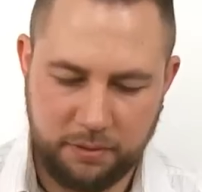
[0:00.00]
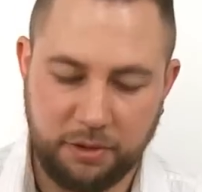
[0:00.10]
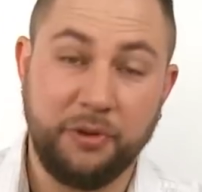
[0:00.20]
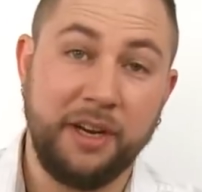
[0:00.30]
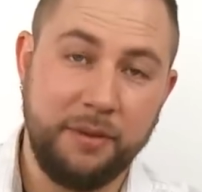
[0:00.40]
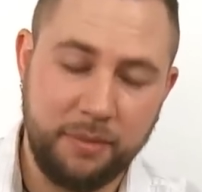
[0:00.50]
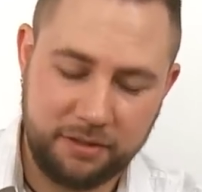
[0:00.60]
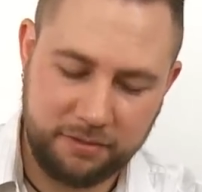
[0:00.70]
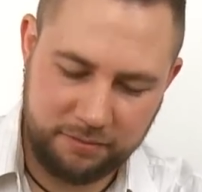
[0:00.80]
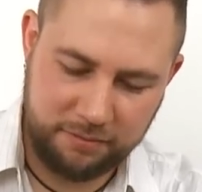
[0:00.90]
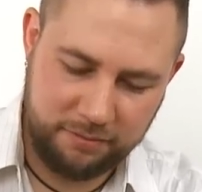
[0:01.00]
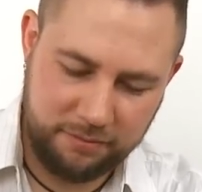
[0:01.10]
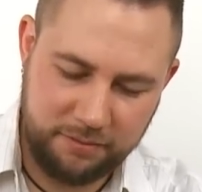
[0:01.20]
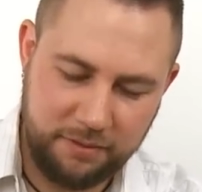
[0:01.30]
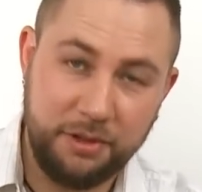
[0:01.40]
Not really, but
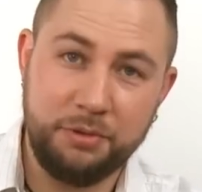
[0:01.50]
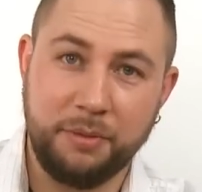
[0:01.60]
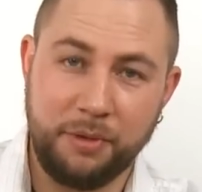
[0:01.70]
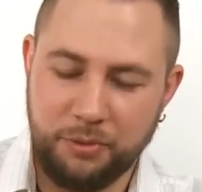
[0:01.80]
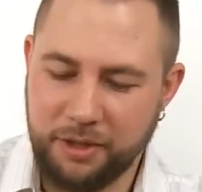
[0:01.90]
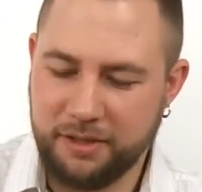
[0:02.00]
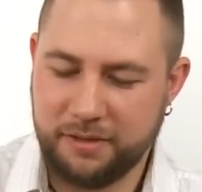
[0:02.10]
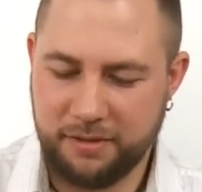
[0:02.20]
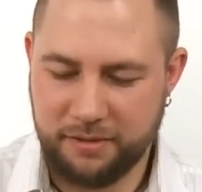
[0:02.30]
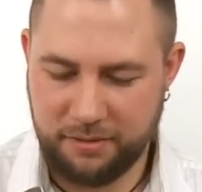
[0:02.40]
use some glue at least.